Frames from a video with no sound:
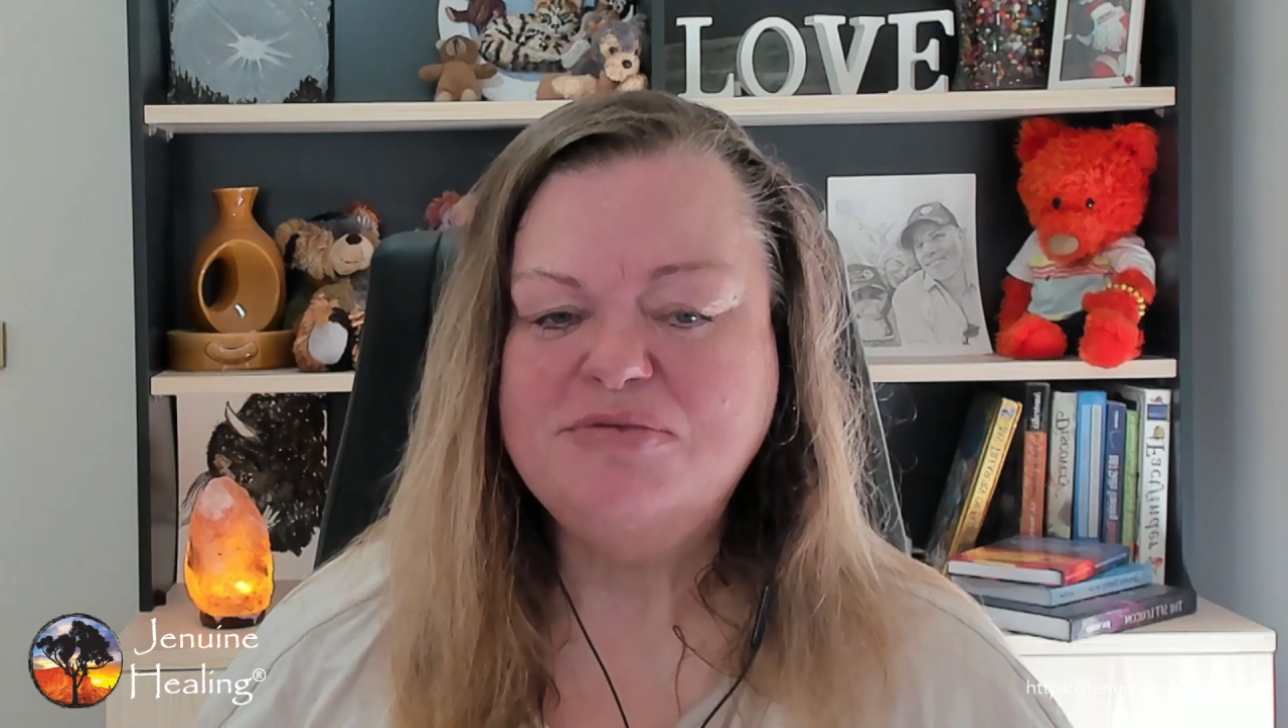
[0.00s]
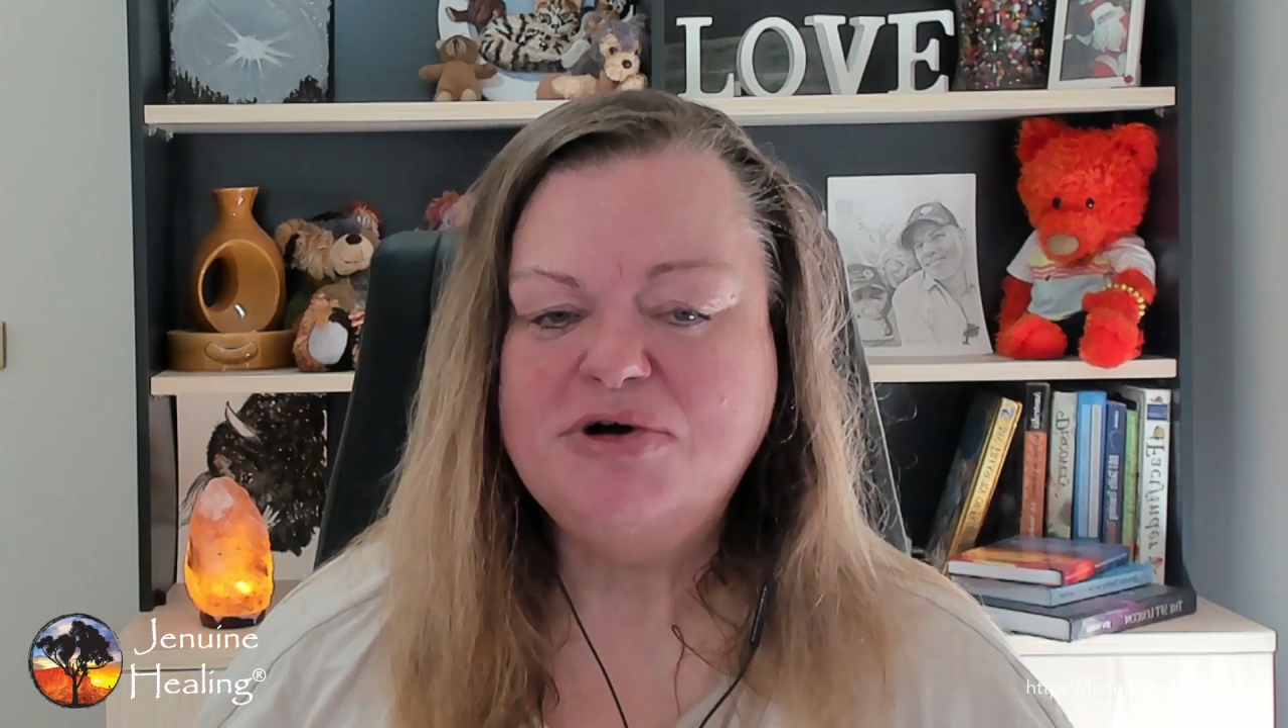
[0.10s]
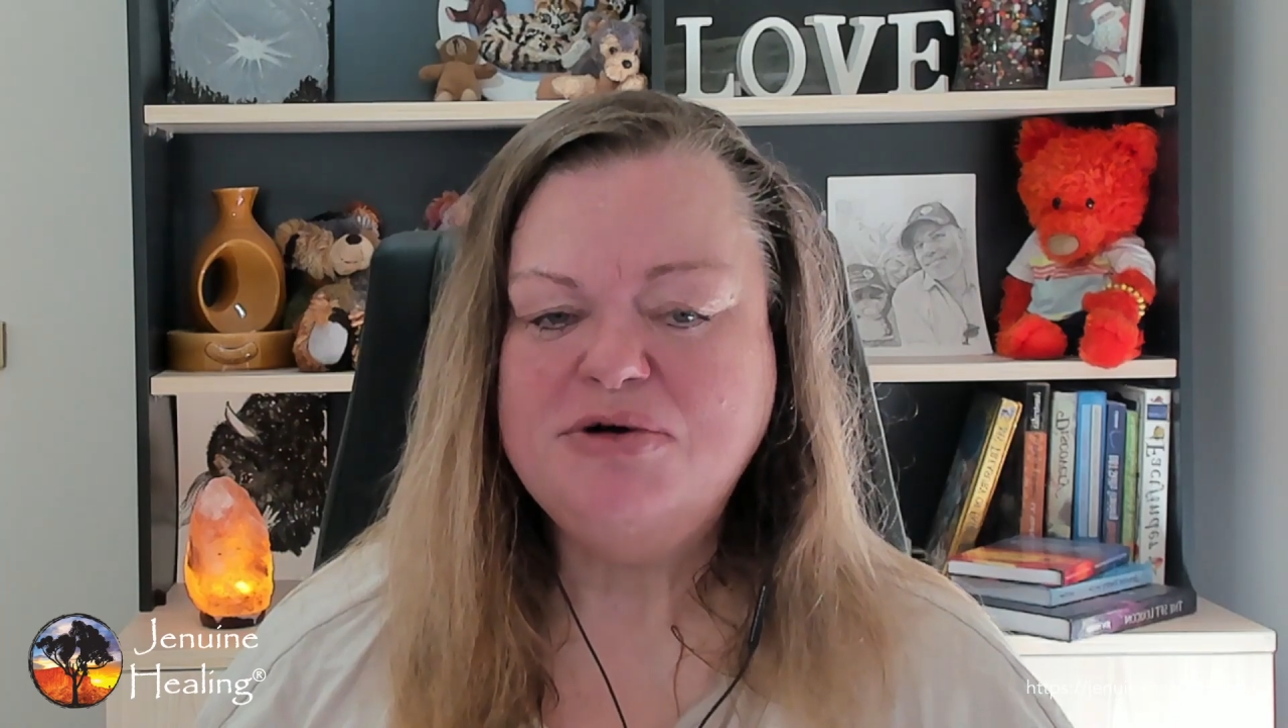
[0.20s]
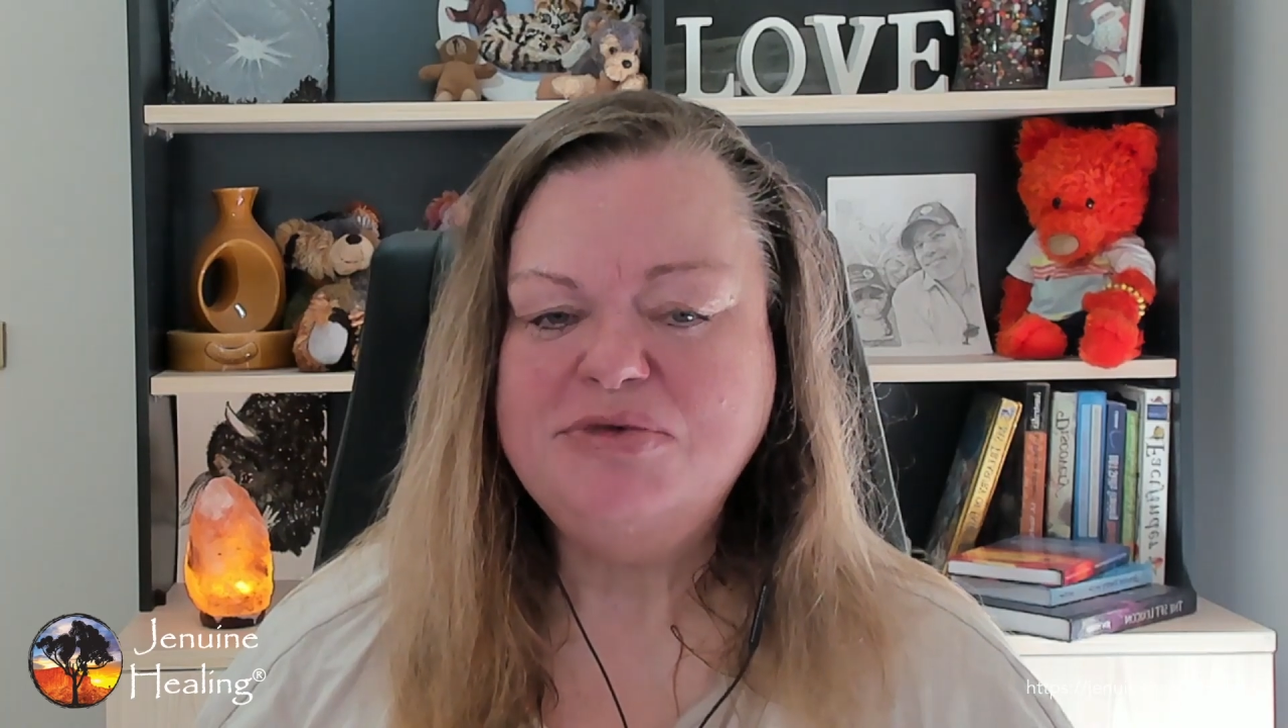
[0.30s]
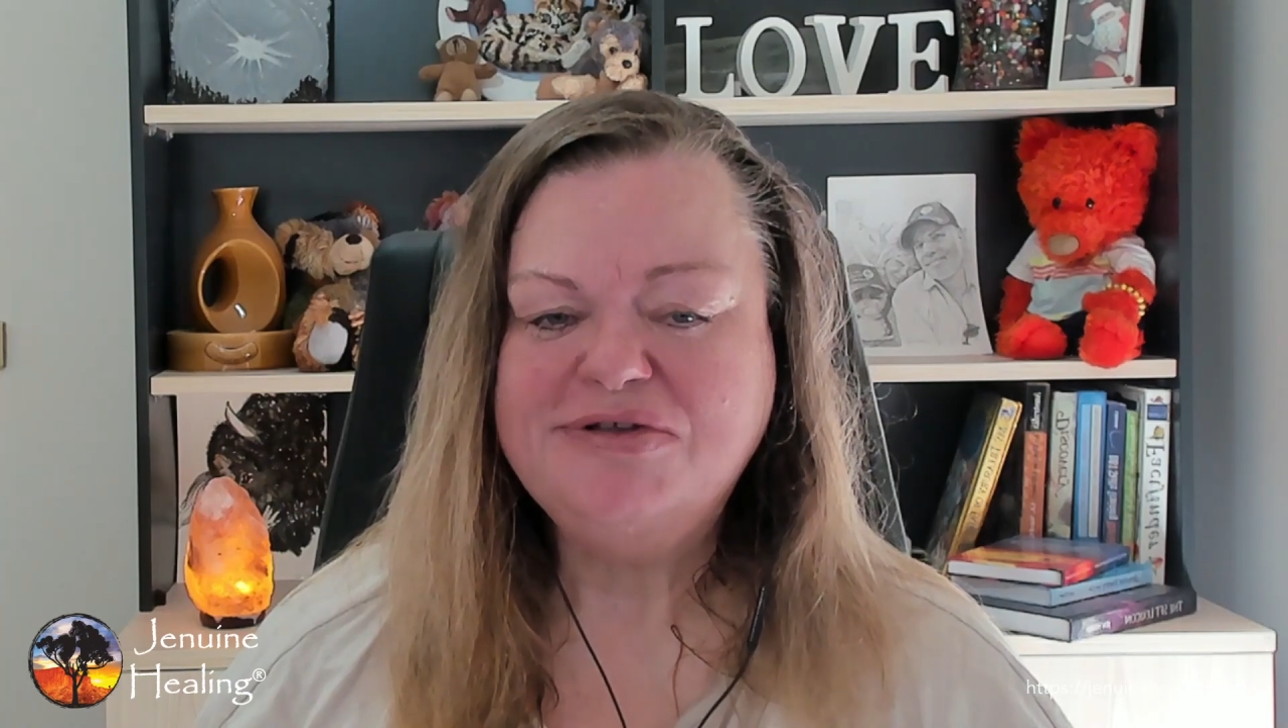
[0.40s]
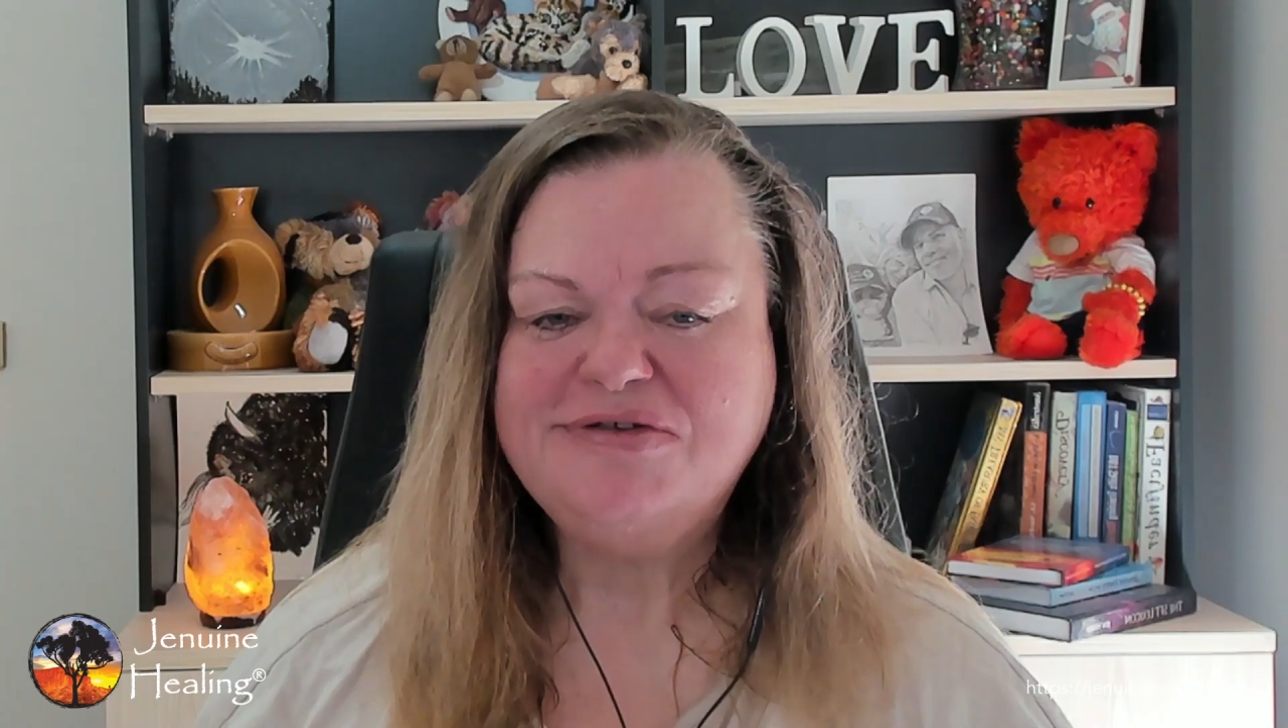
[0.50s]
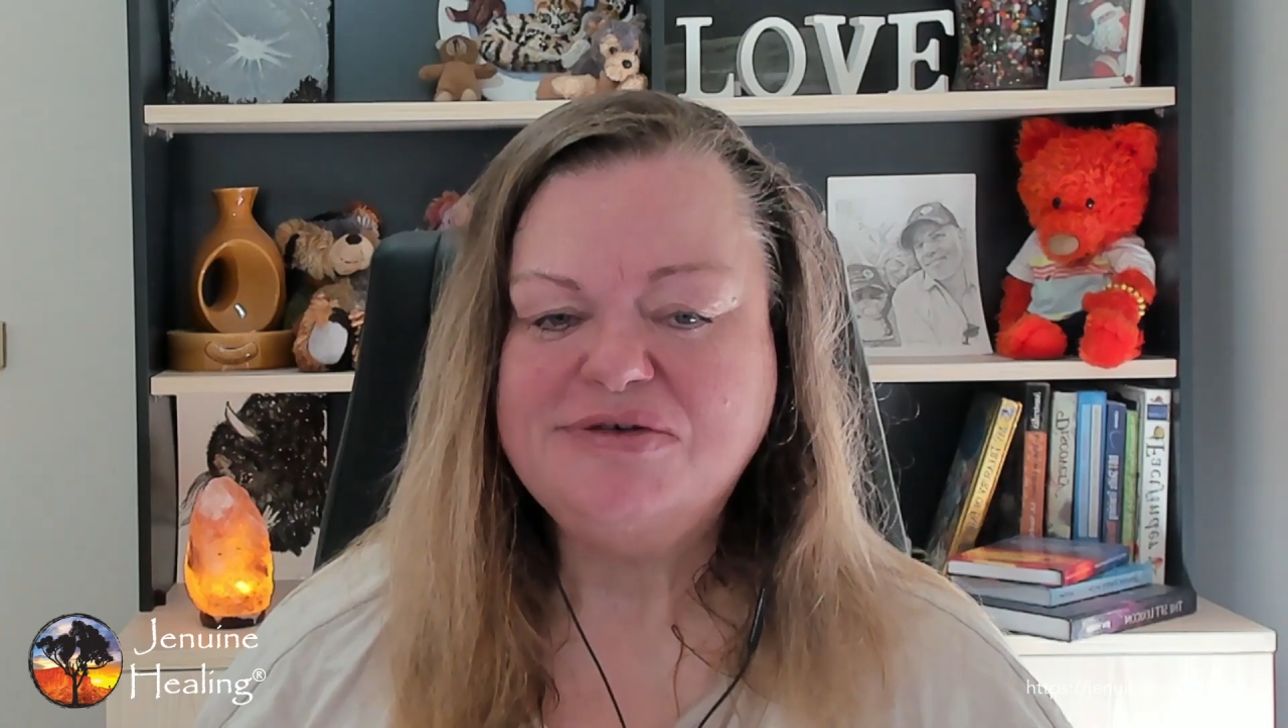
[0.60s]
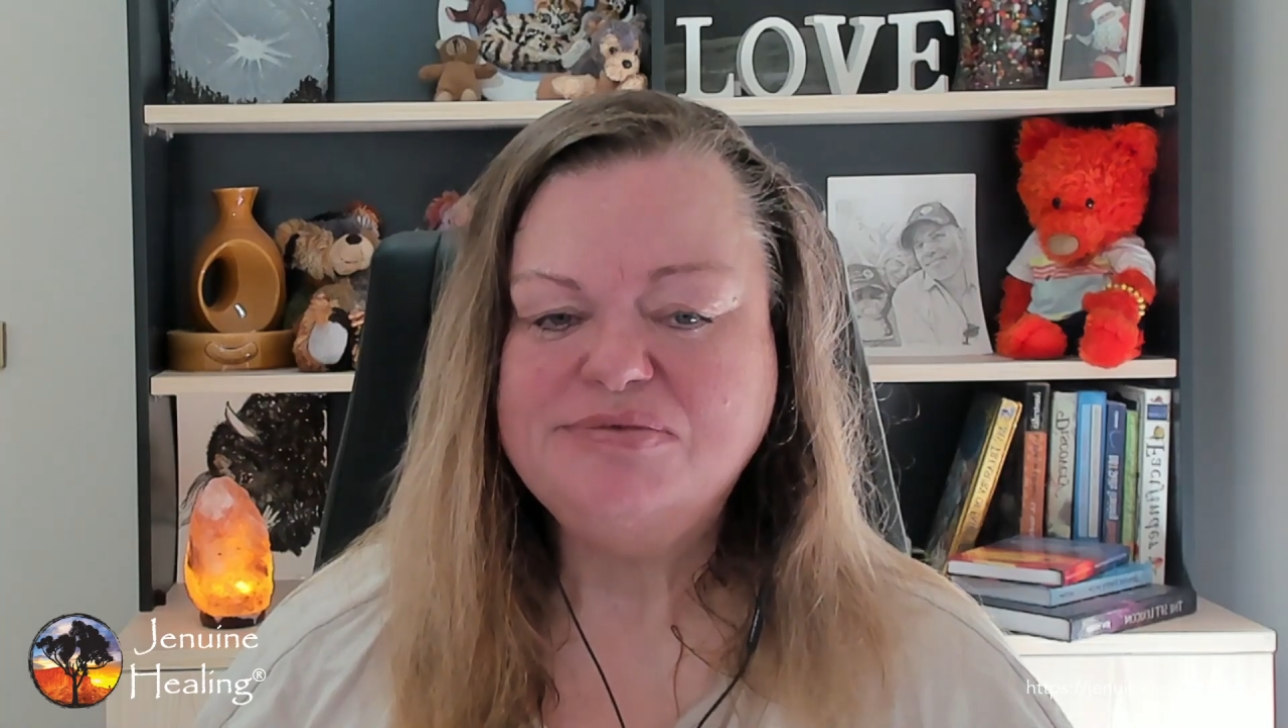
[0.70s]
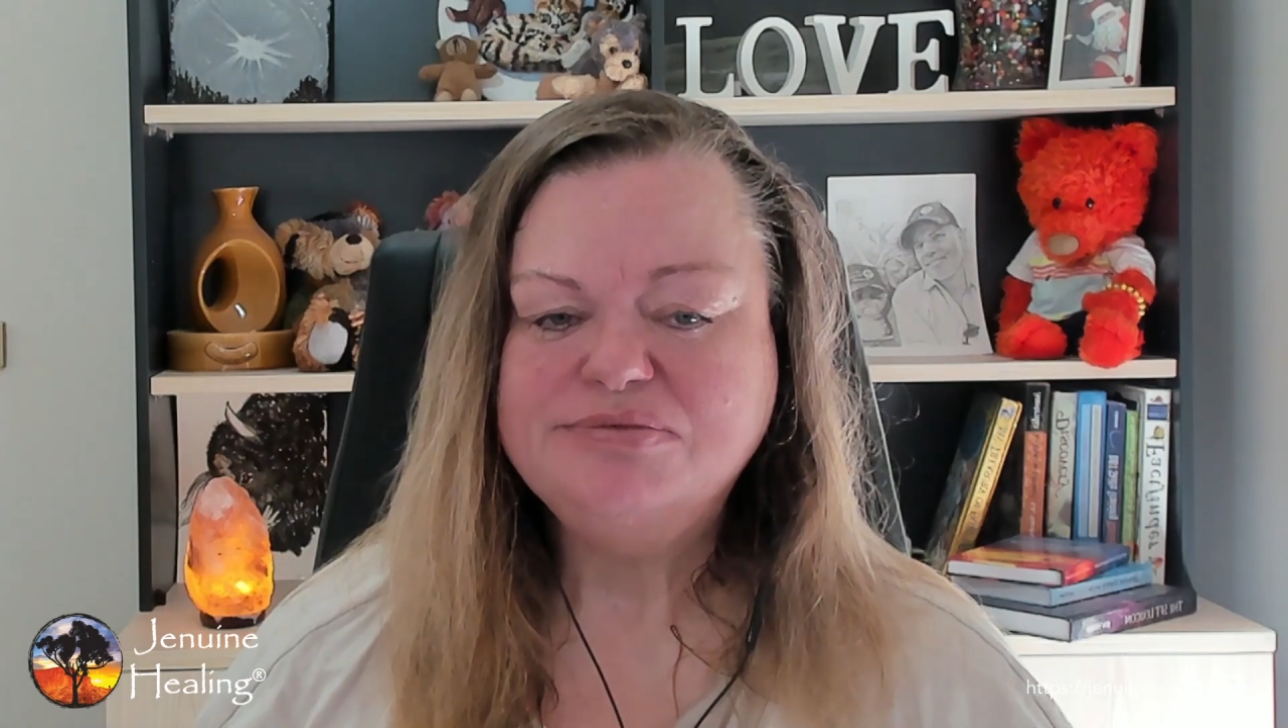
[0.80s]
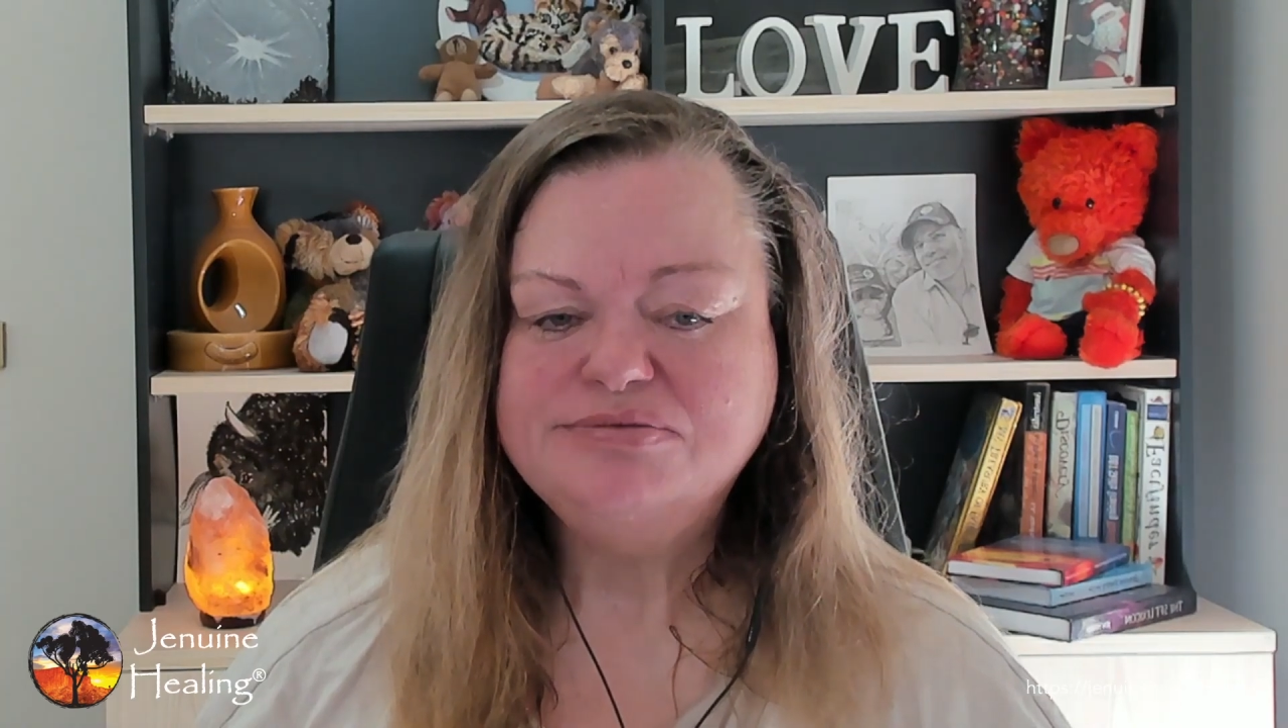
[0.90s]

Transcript: moments.